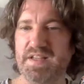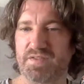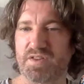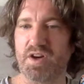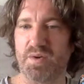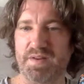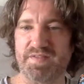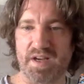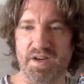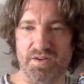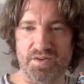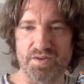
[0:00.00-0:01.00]
got to have that
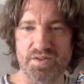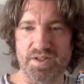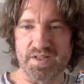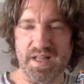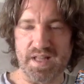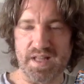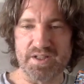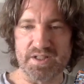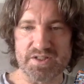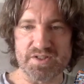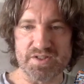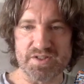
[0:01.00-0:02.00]
hunger, that
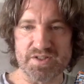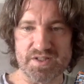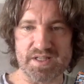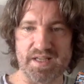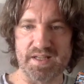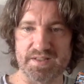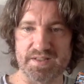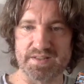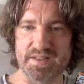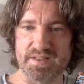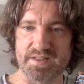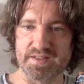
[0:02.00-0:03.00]
urgency,
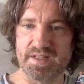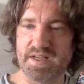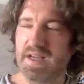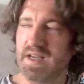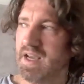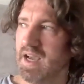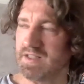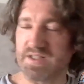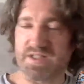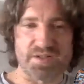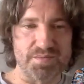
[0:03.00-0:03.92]
and